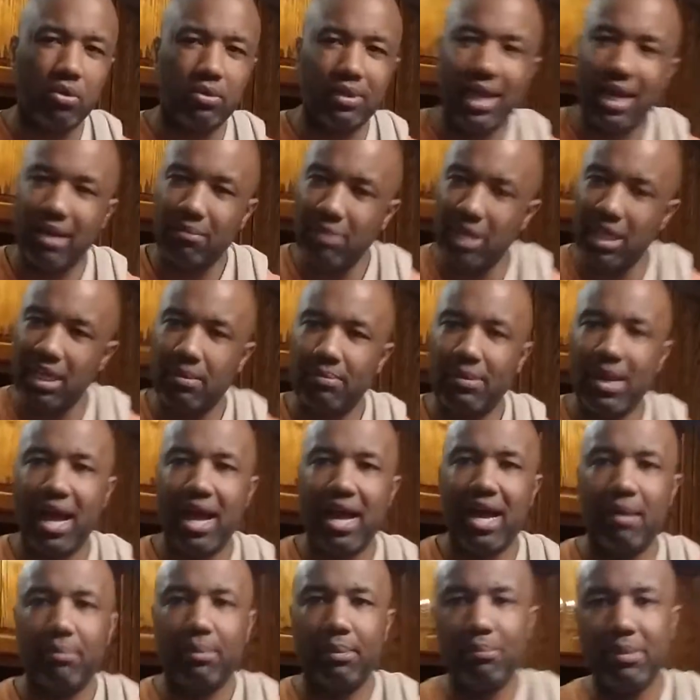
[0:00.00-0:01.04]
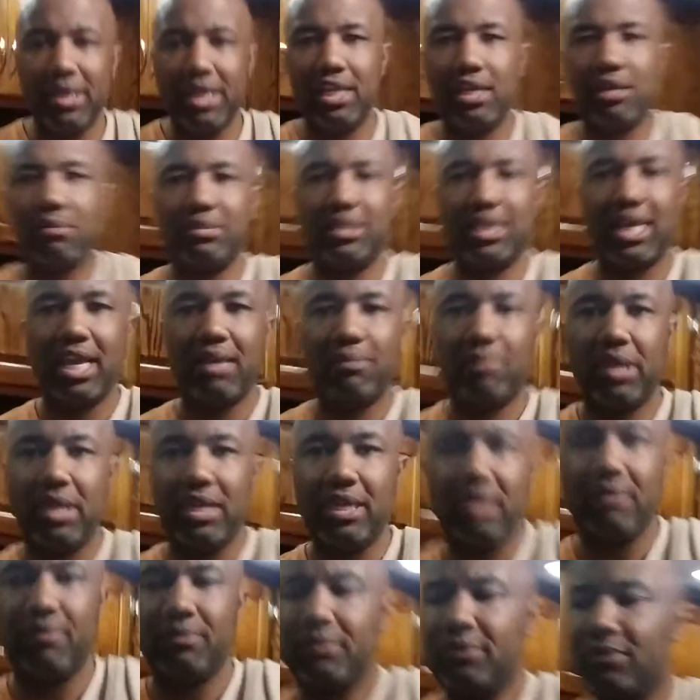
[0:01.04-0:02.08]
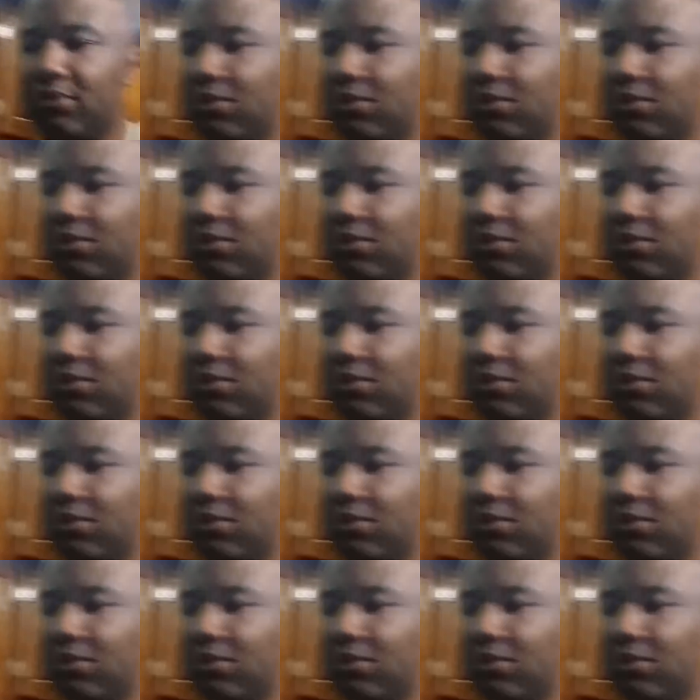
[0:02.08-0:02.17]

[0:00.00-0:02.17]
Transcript: not medium to high, but medium type heat.